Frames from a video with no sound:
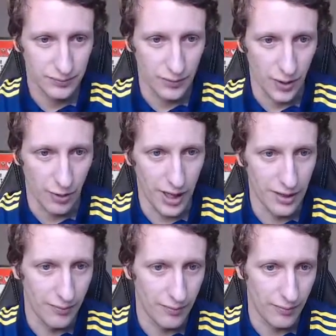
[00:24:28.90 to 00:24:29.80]
They're in.
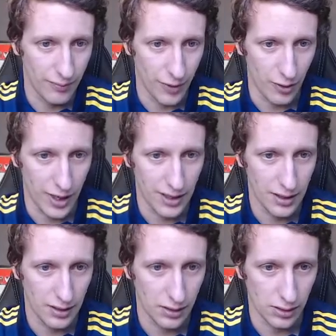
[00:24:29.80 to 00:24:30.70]

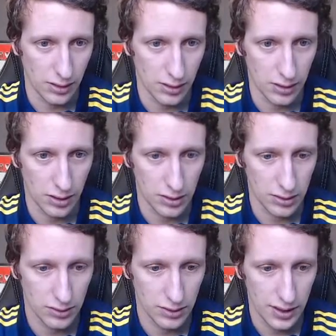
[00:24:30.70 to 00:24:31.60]
Oh, God.
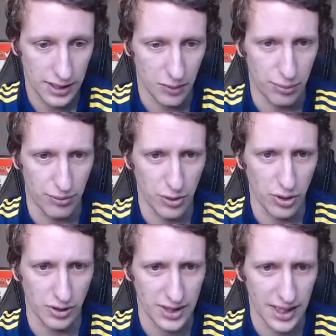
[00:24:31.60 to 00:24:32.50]
That's a brutal
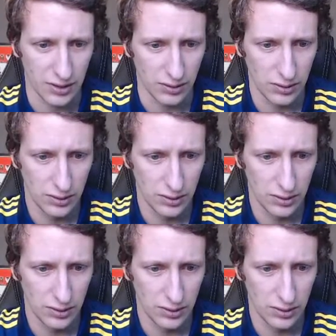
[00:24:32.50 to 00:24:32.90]
tackle.